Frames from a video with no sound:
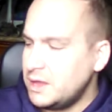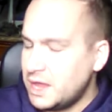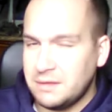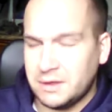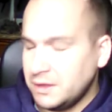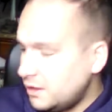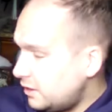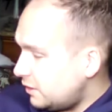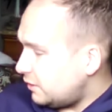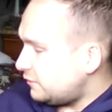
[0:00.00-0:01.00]
Anyway,
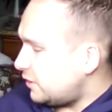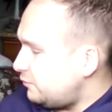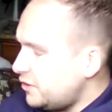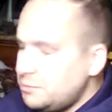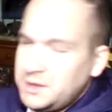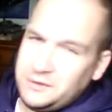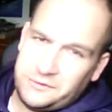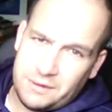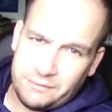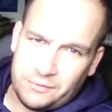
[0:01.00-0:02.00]
so Joe being
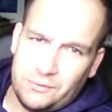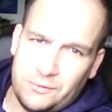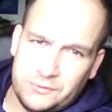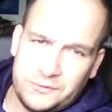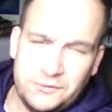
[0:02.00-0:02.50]
Joe, of course,